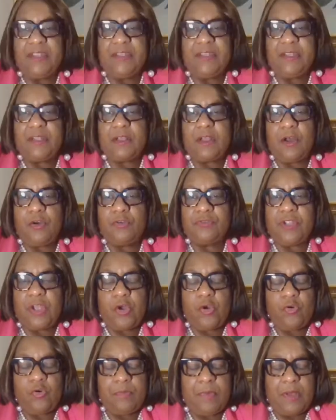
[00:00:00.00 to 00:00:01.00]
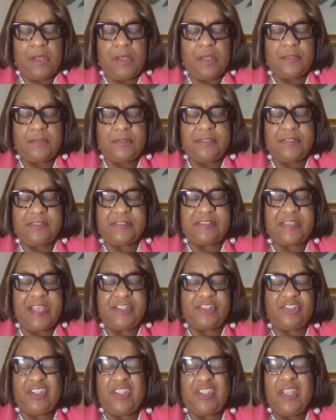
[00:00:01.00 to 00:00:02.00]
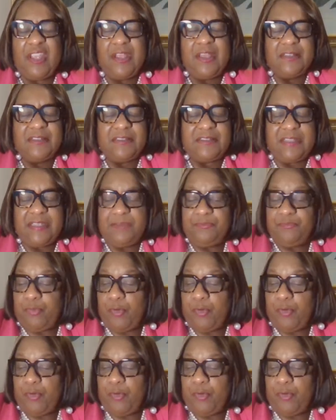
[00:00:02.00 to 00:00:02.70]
Gold Dome this session, didn't